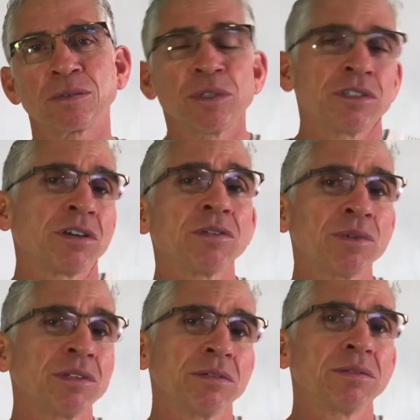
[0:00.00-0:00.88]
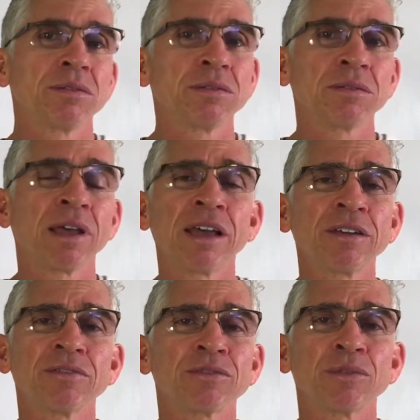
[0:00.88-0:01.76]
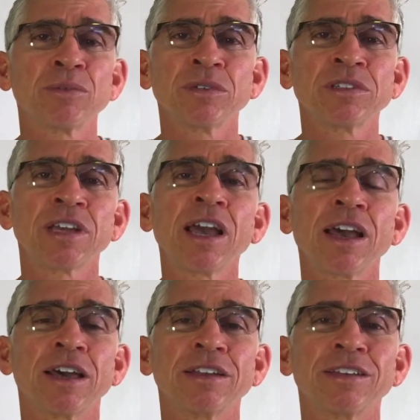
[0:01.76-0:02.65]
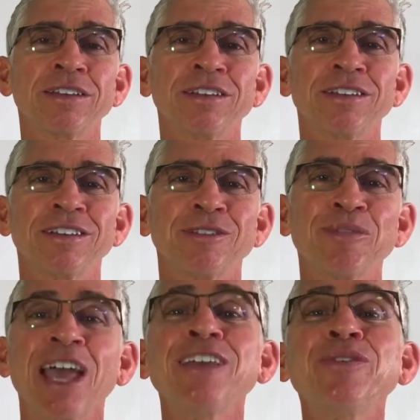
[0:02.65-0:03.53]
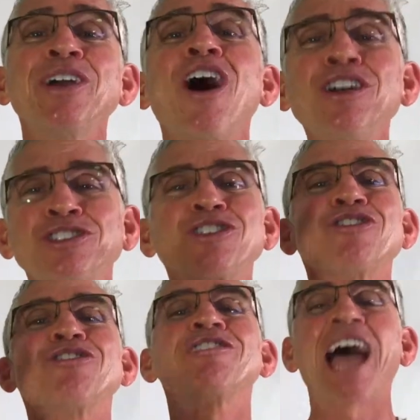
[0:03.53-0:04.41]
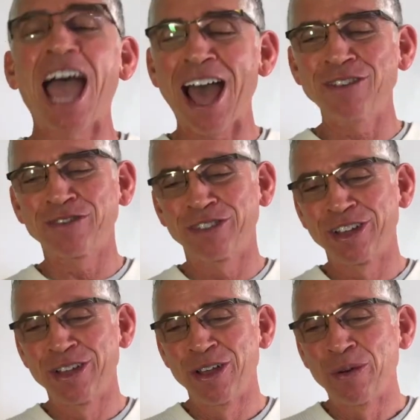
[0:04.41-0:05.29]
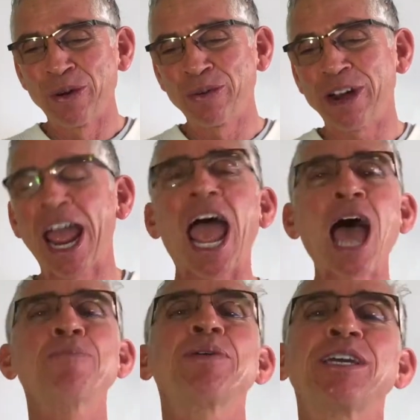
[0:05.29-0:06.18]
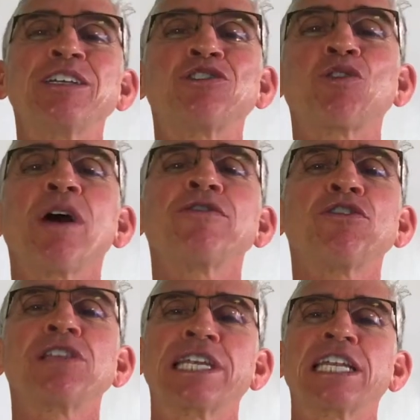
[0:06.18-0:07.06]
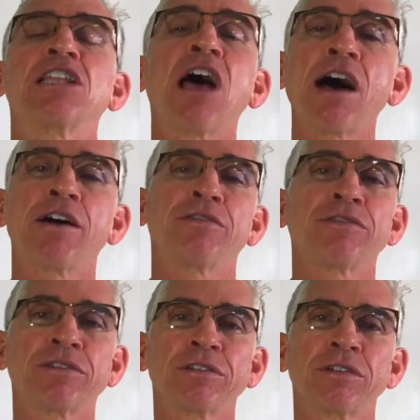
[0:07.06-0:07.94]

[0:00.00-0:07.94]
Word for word: We, should, we laugh when we're sad. And we also laugh when we're happy and joyful and in love.